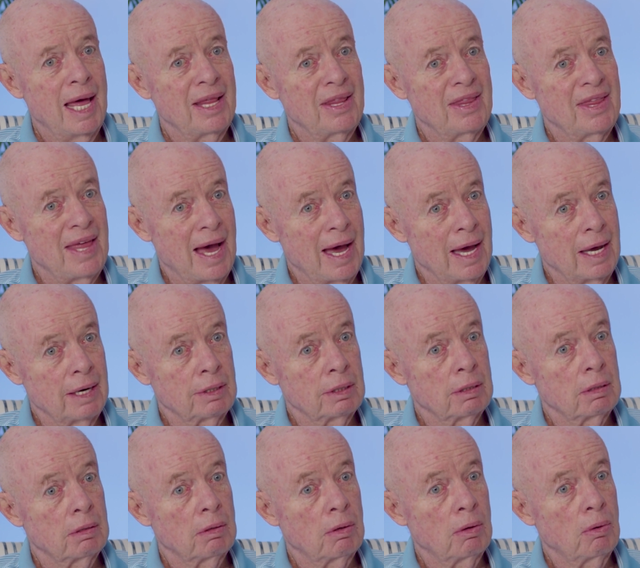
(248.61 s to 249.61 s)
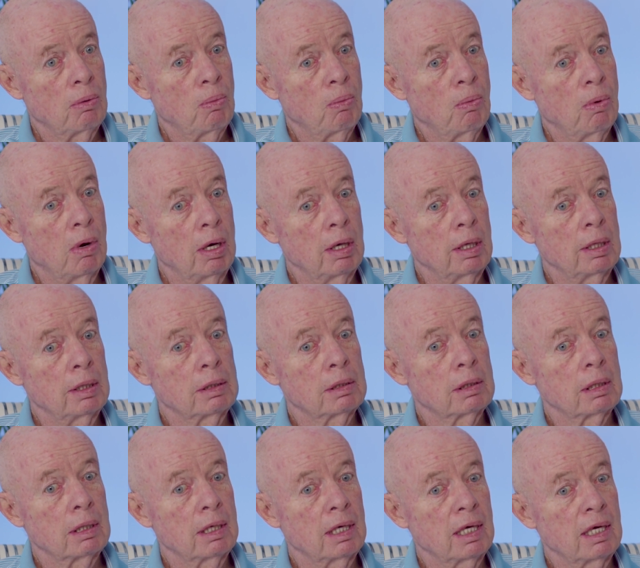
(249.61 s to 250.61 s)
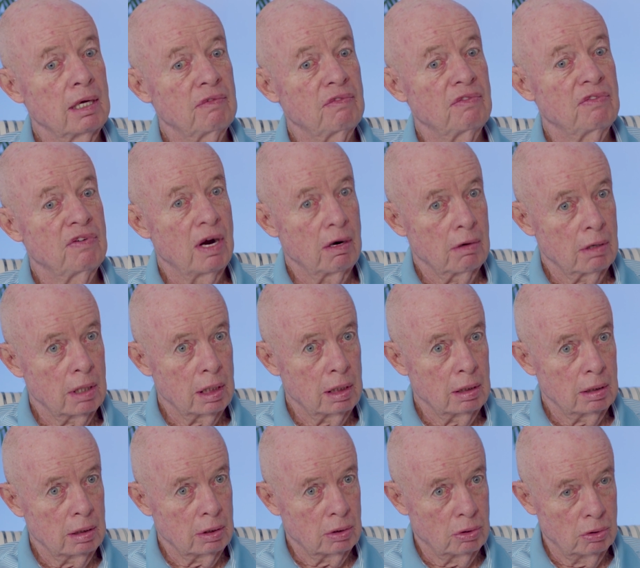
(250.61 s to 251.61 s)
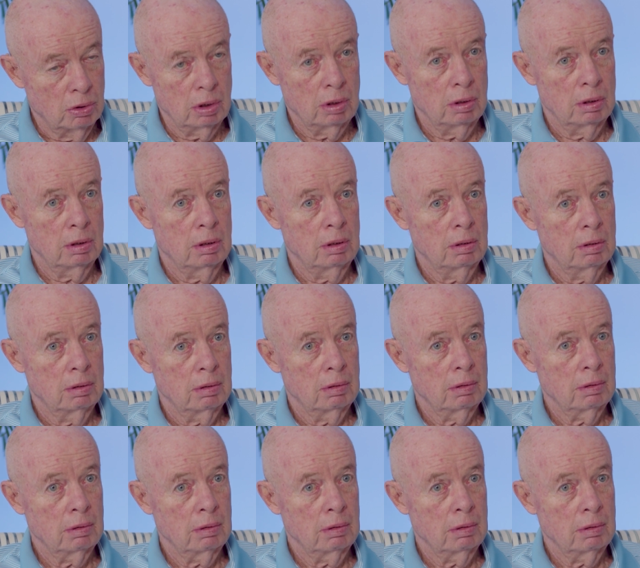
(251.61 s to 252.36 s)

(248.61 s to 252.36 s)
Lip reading: that was a very good